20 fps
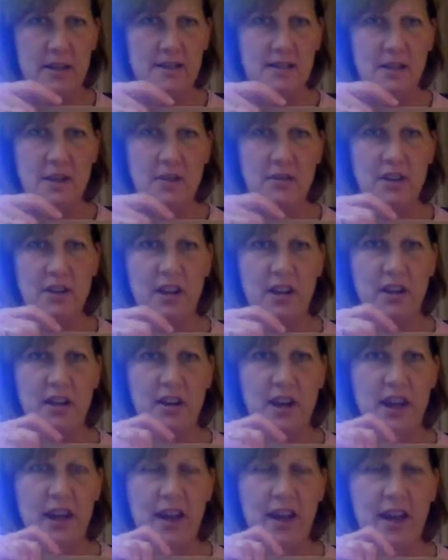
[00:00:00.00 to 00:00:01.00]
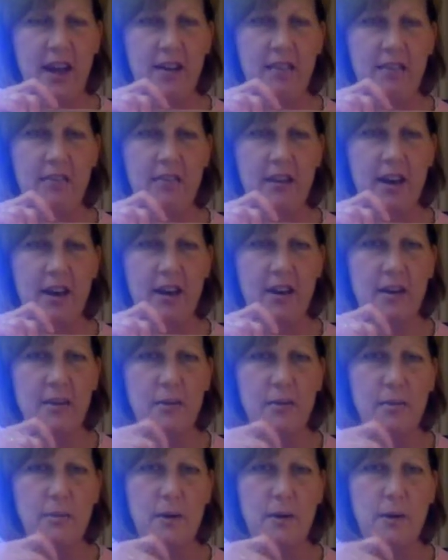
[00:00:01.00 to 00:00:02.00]
over here, I have
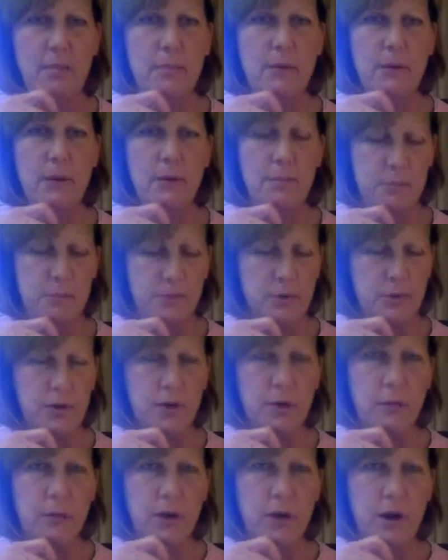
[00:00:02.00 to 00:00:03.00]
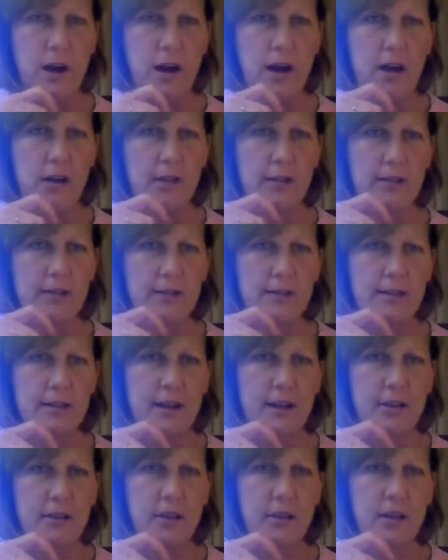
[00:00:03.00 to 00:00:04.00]
a bulletin board where I'll list
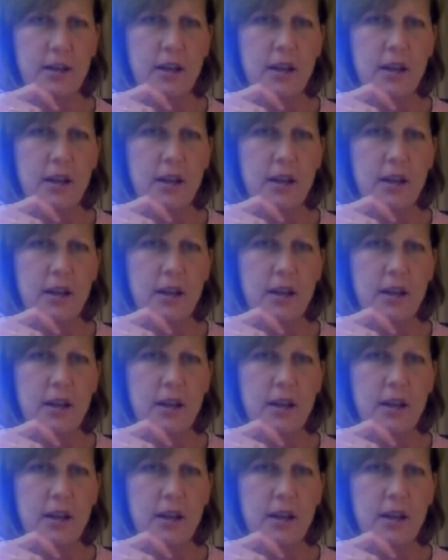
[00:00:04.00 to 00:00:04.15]
out